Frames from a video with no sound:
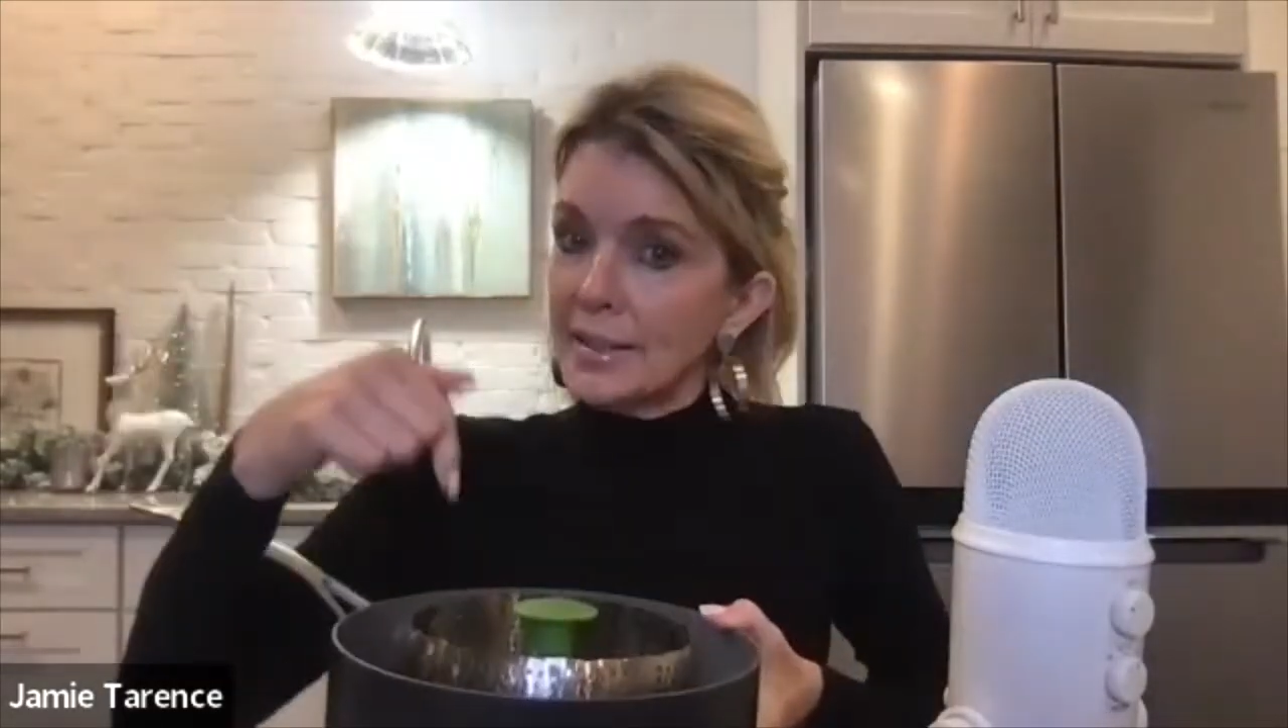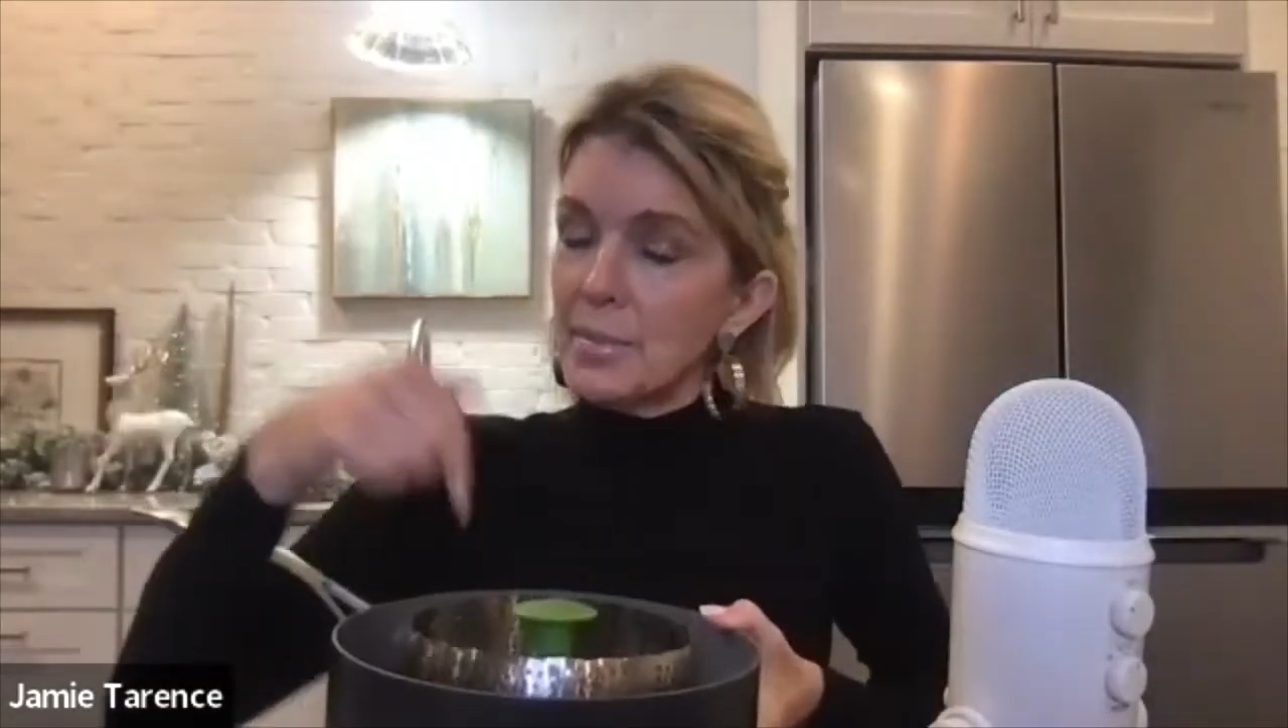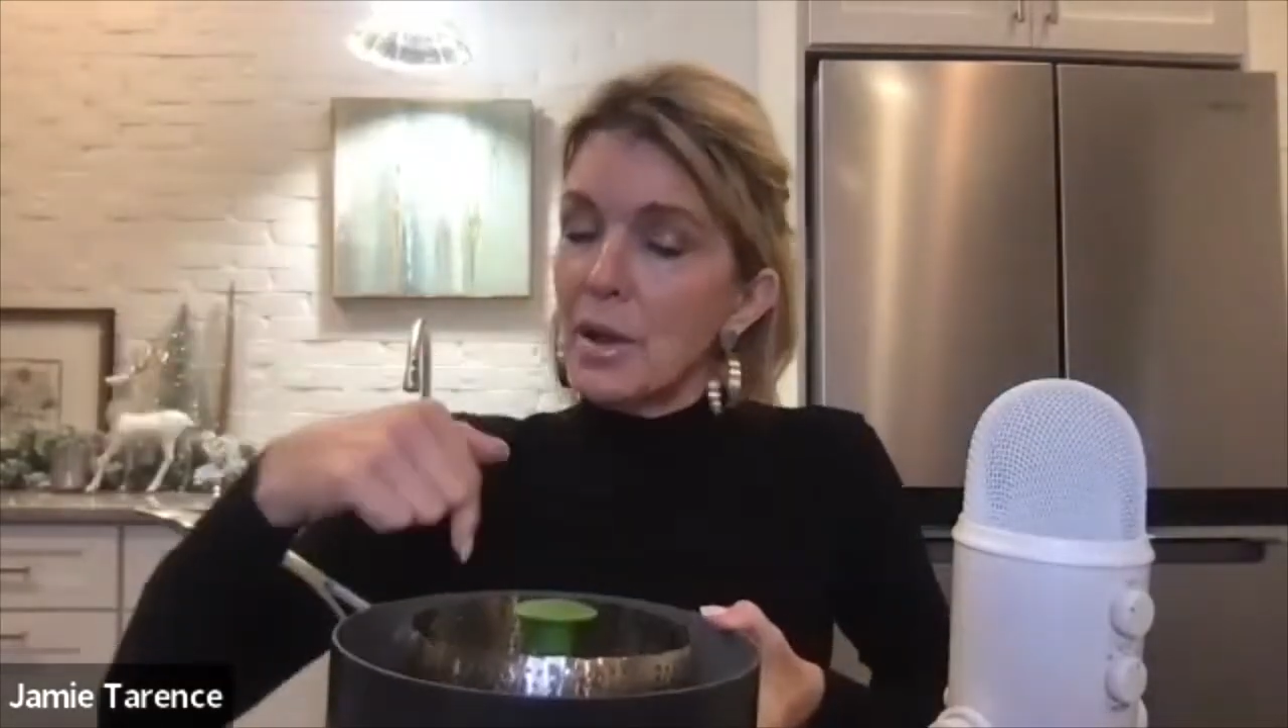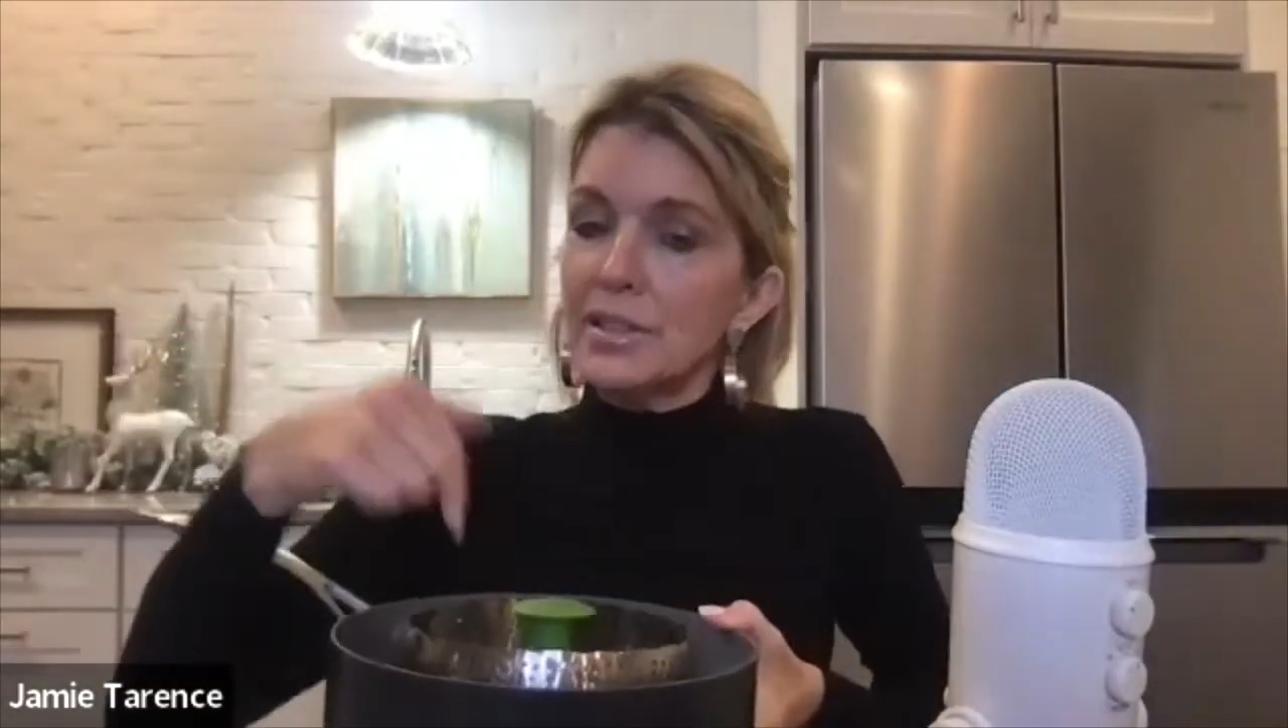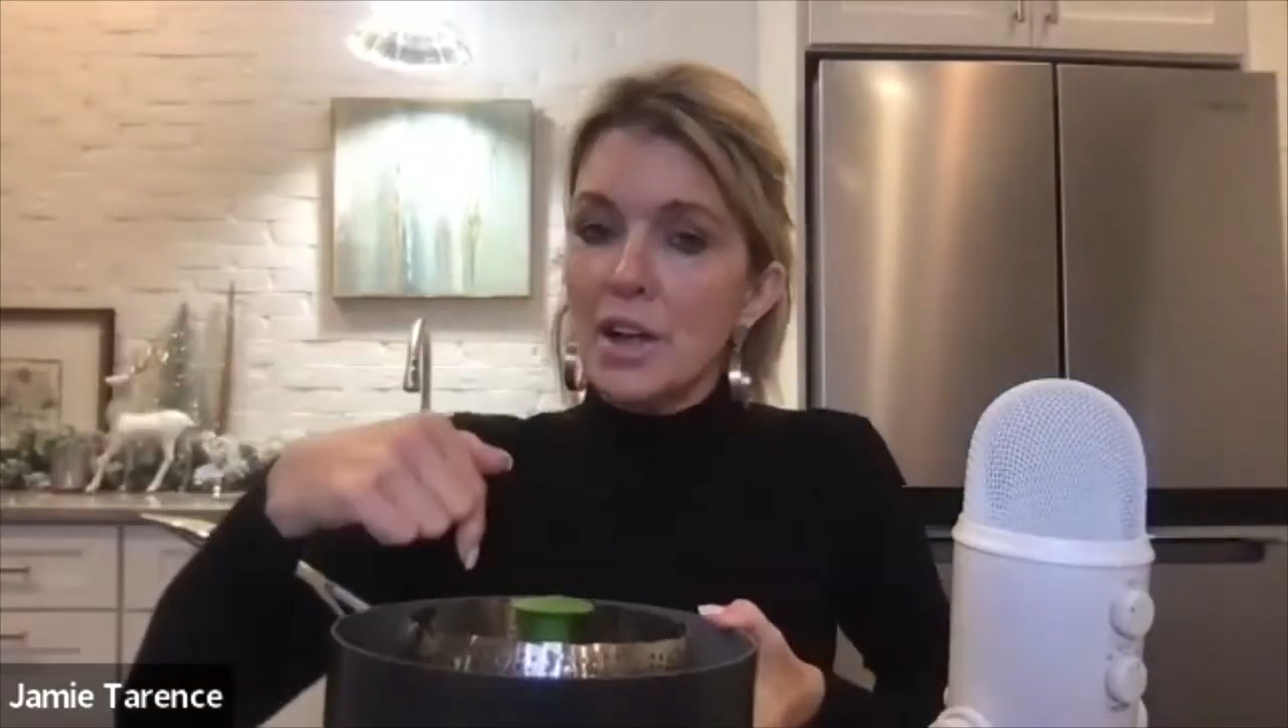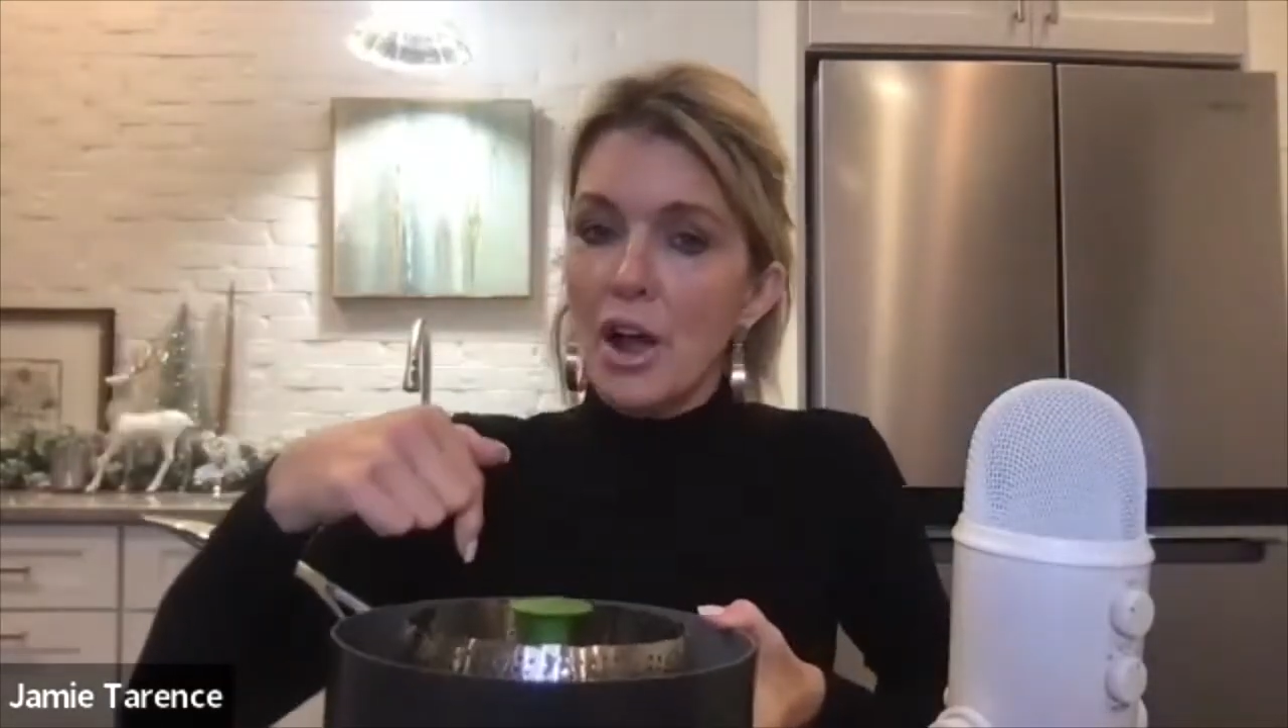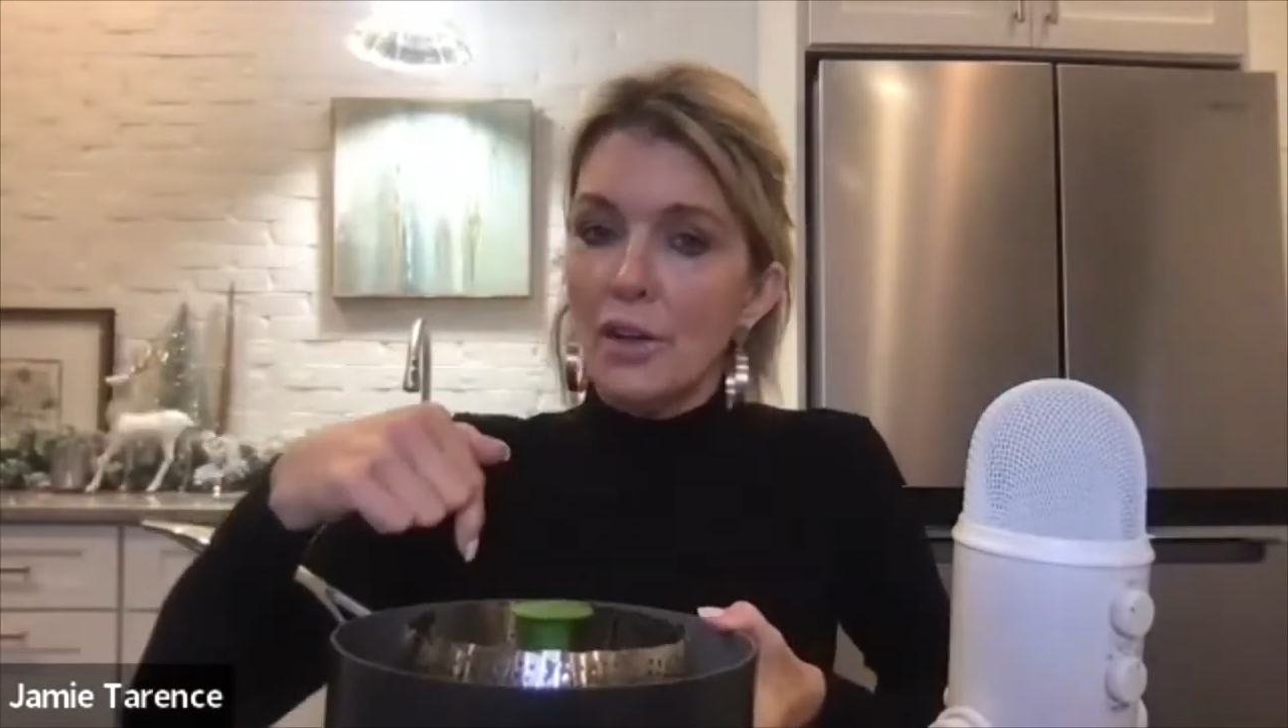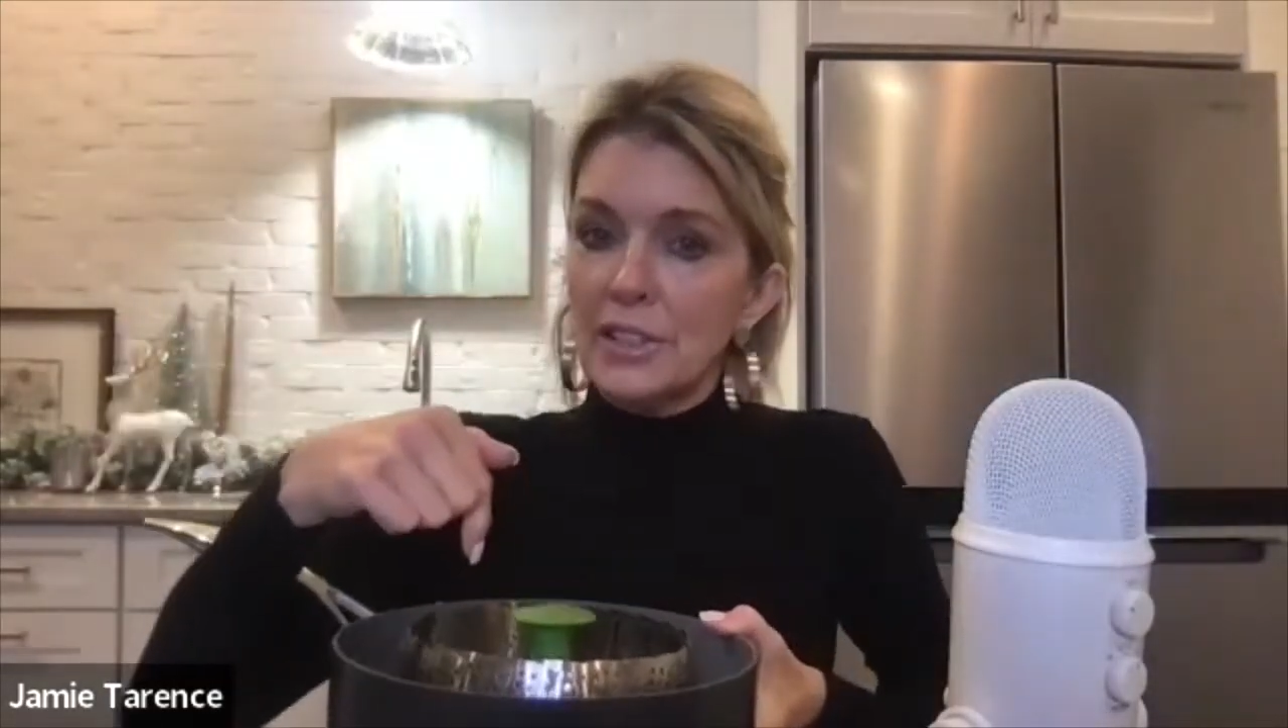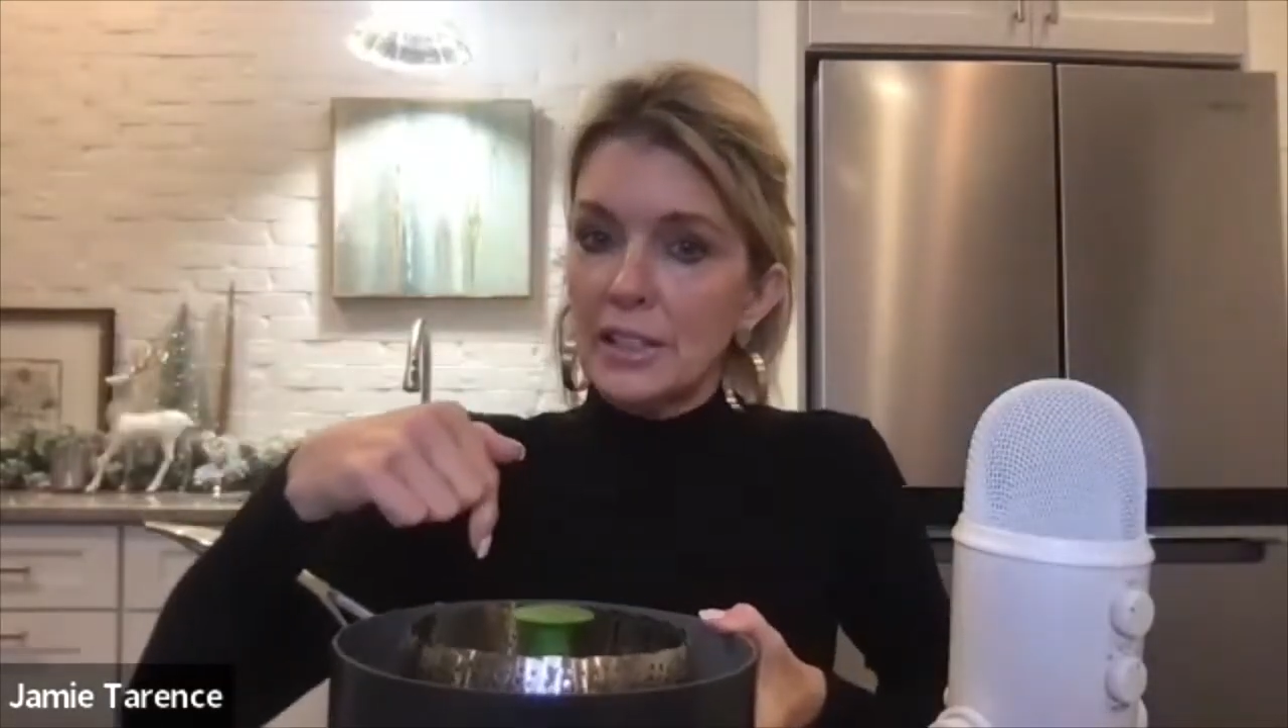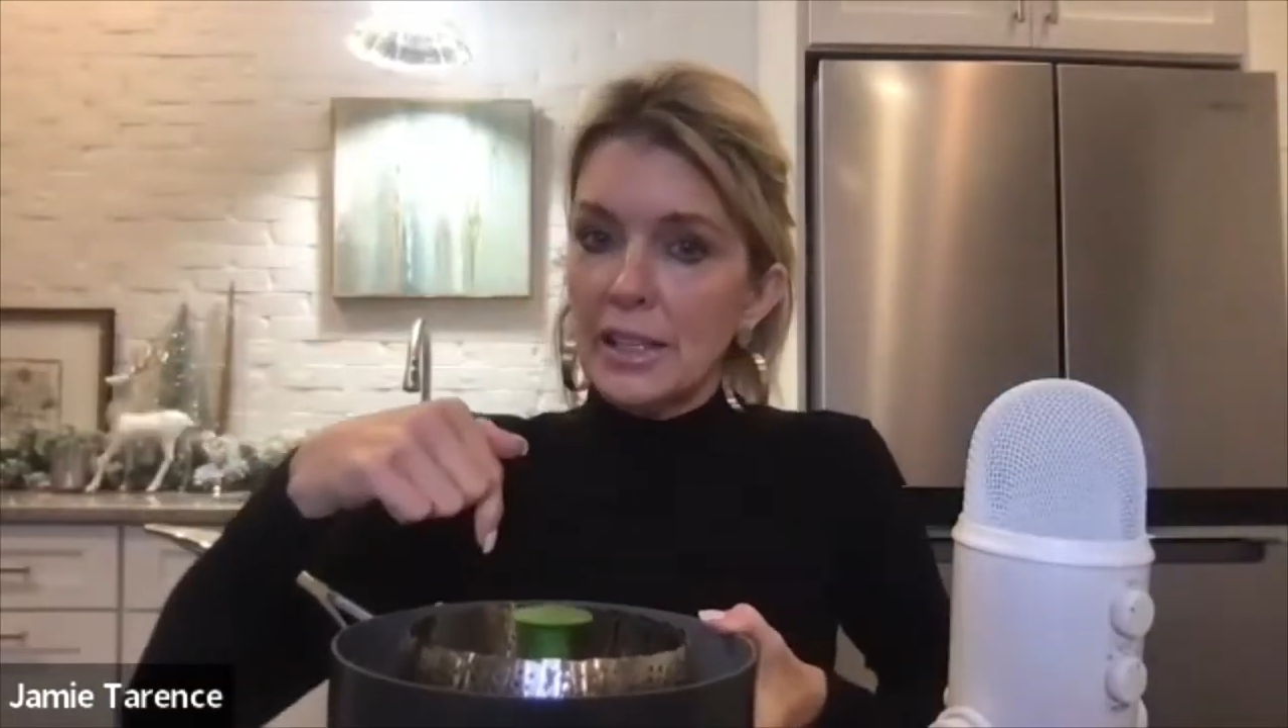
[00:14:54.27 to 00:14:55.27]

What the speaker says: most often